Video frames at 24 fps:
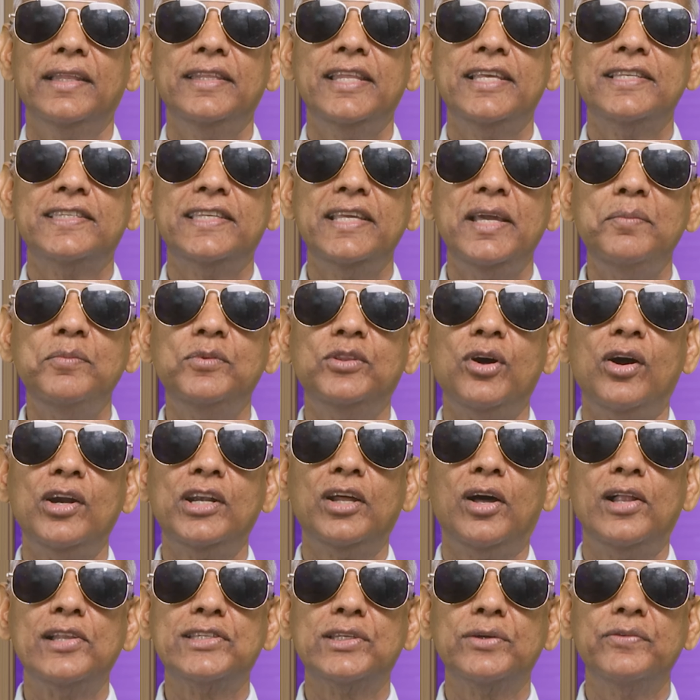The same
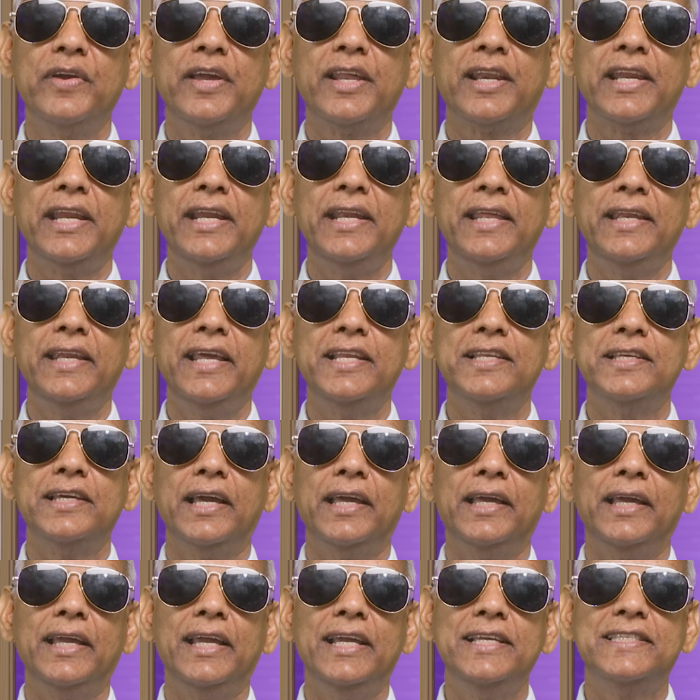thought also we read in
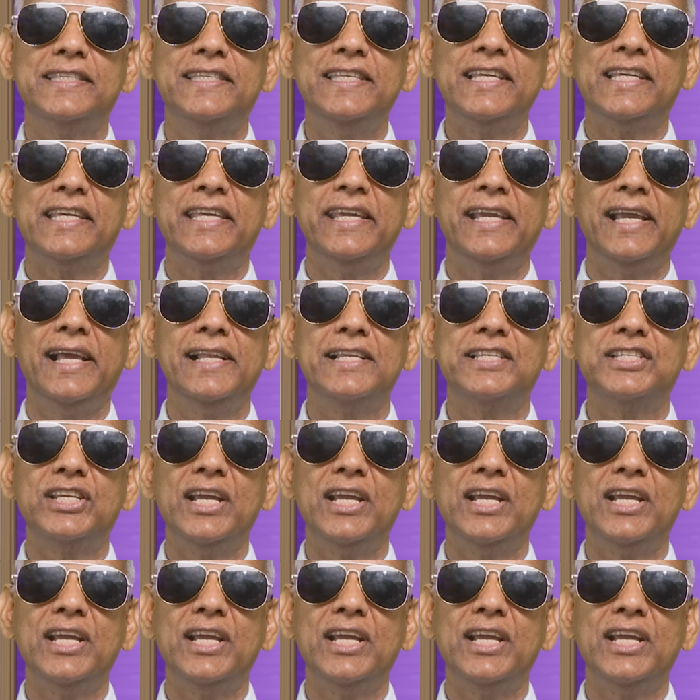Ezekiel